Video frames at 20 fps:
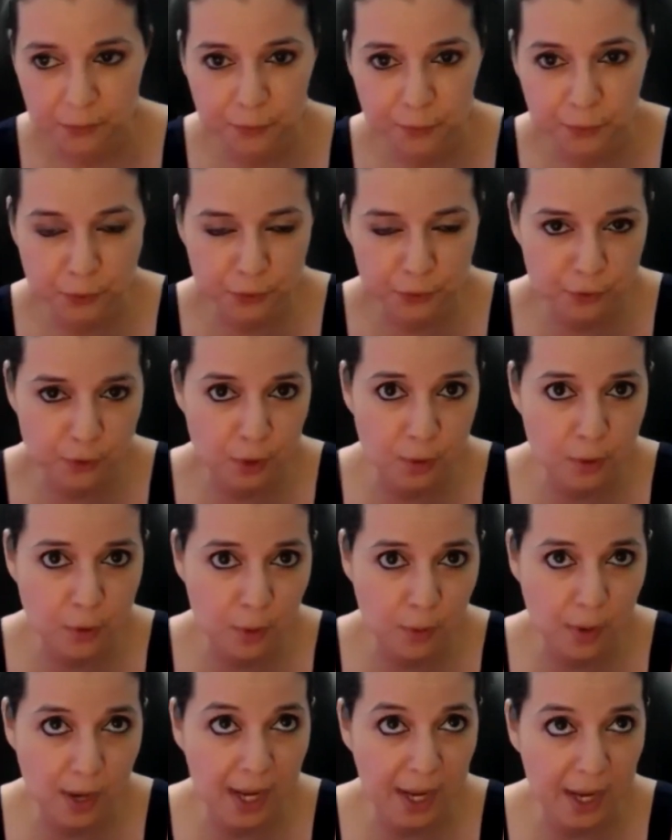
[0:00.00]
For
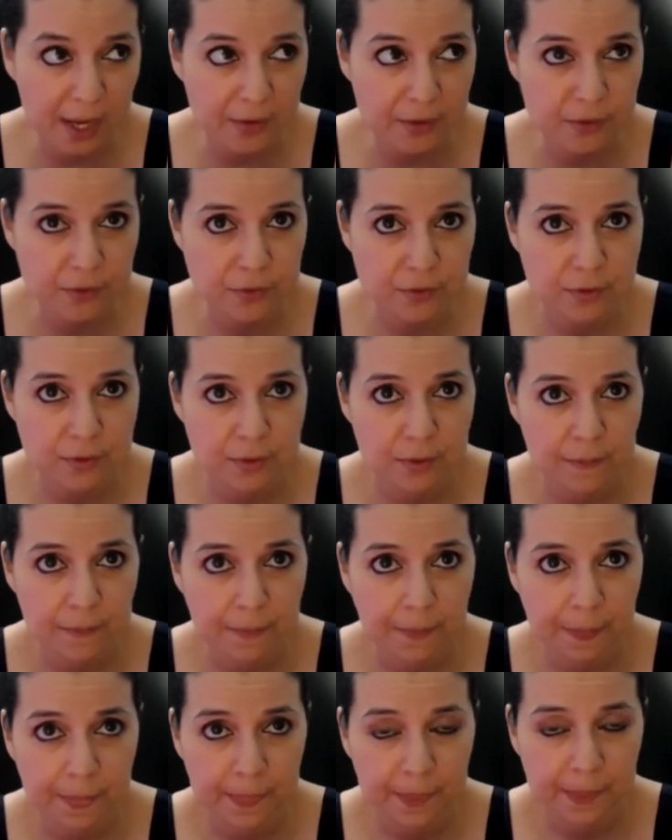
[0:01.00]
solo ads,
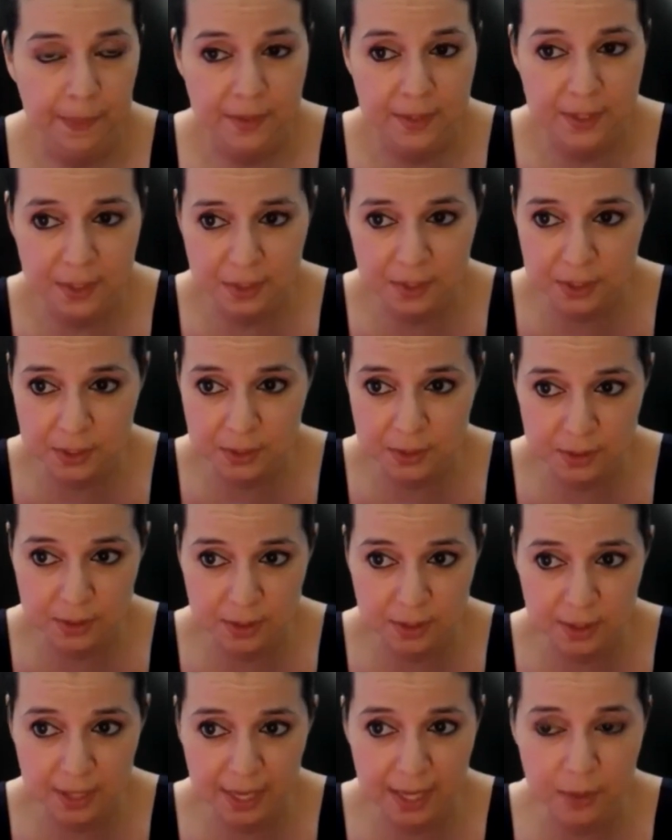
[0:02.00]
this is
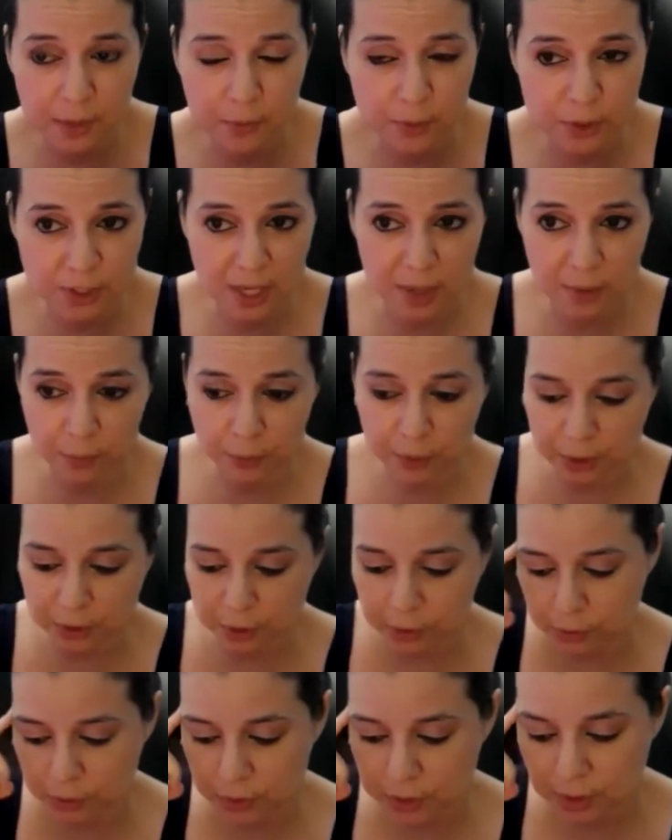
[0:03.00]
the language that we
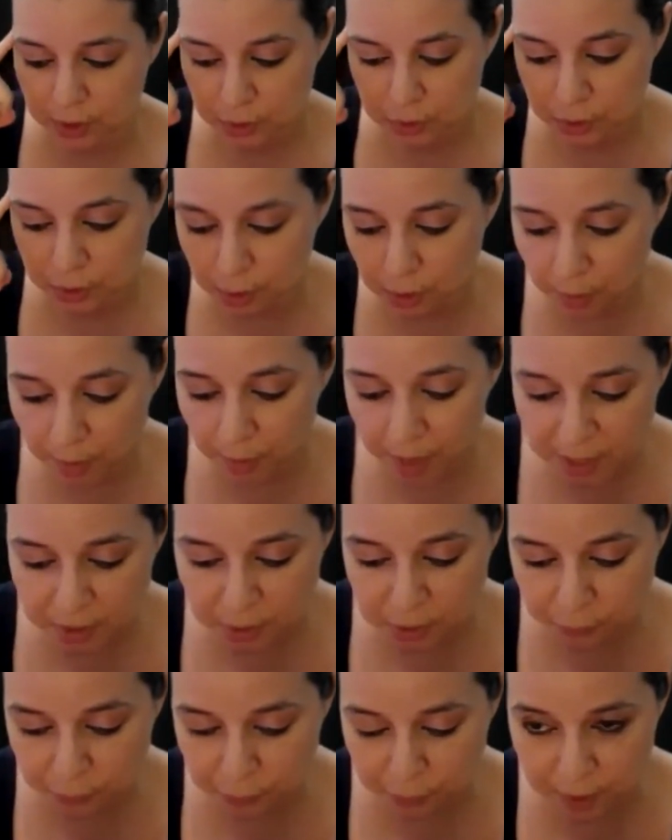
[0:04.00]
use. Solo ads
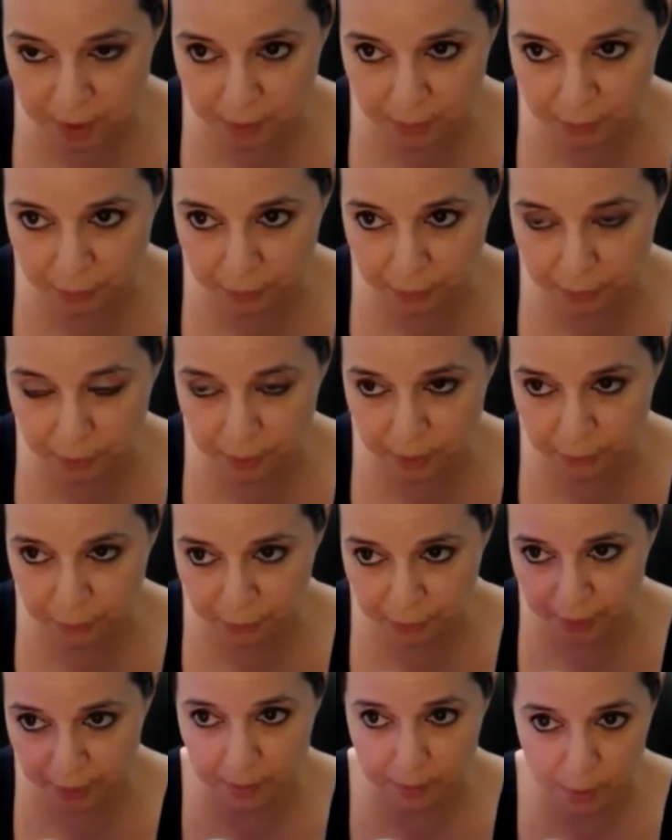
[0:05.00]
is for net, for
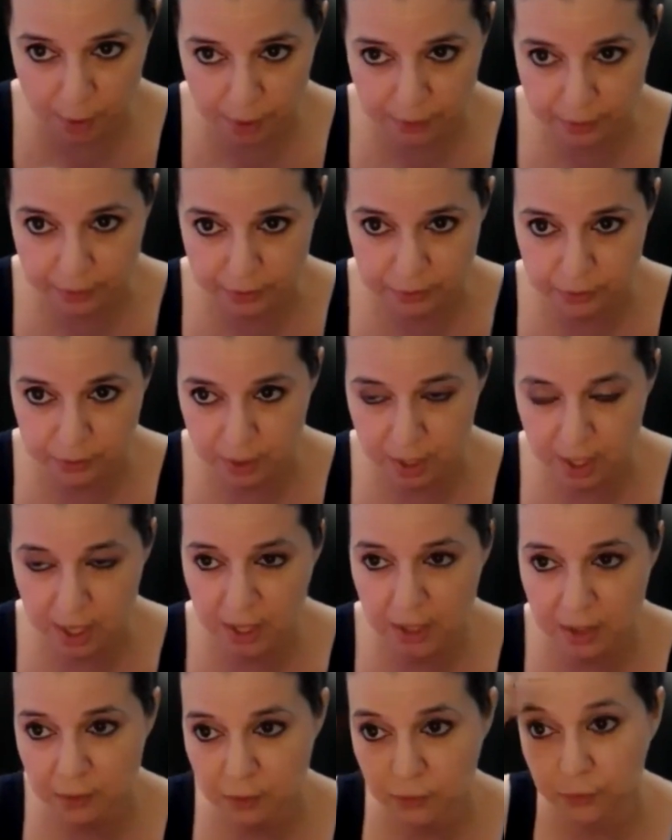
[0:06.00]
affiliate marketers,
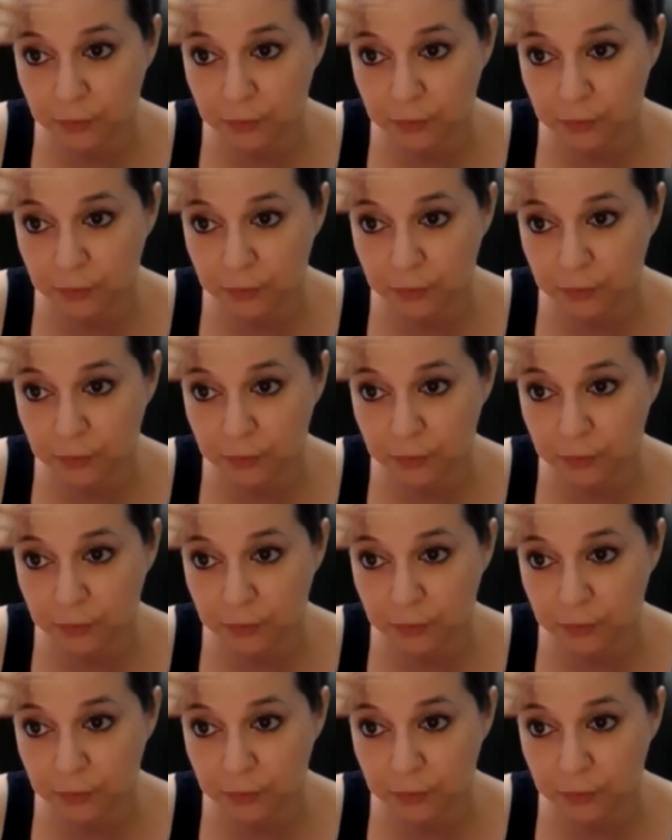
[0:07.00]
okay?